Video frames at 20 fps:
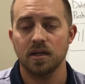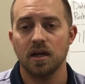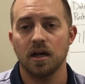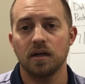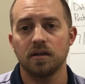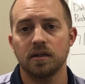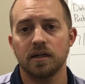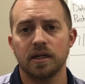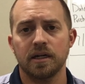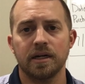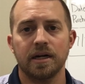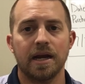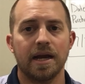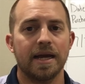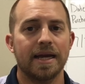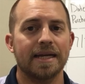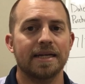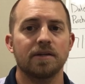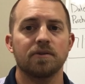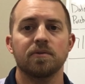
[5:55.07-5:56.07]
color.
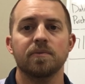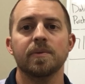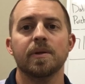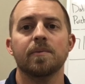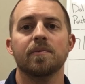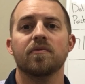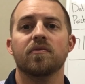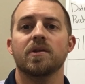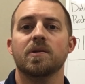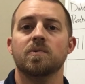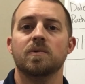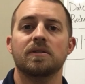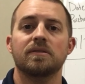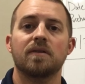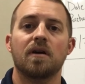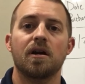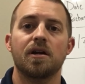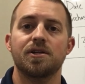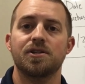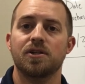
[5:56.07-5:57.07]
I don't remember if these were
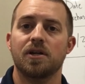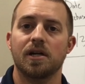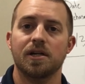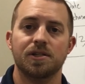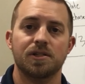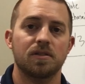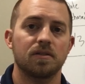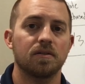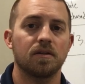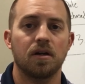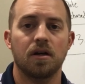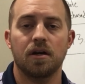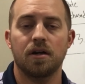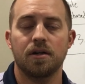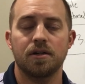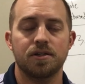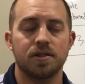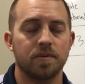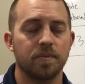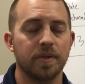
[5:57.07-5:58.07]
large or extra
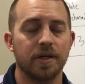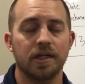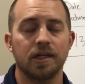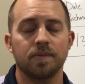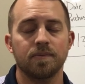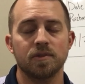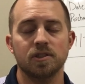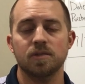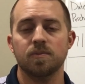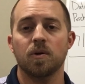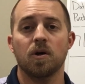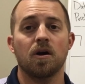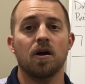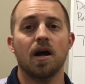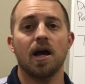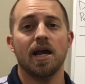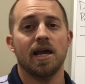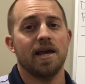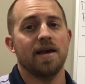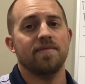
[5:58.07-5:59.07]
large or medium or small.
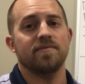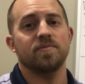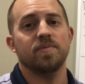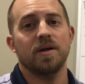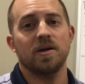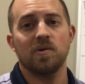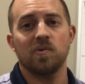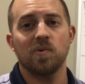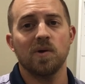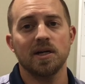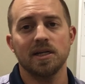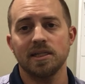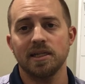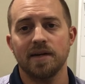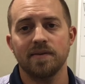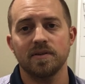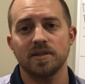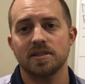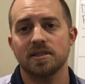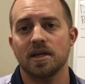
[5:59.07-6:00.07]
I have about one in
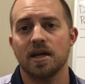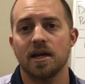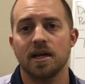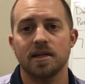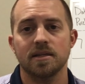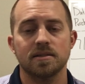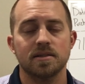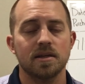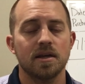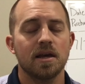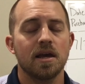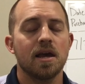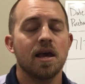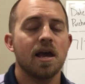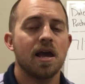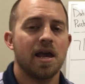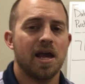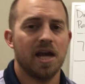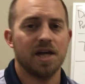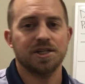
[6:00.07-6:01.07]
every size.
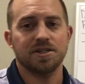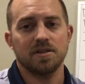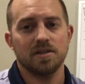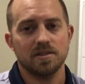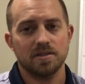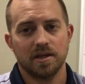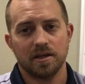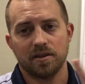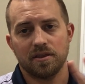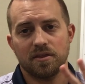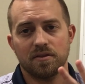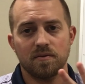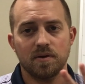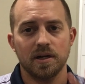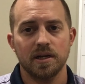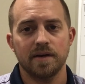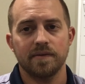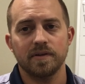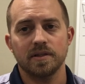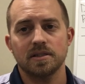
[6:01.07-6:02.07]
Actually, it's like 3
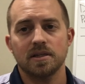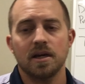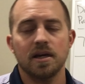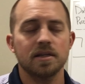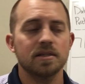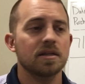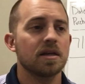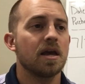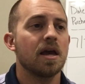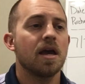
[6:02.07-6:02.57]
in every size.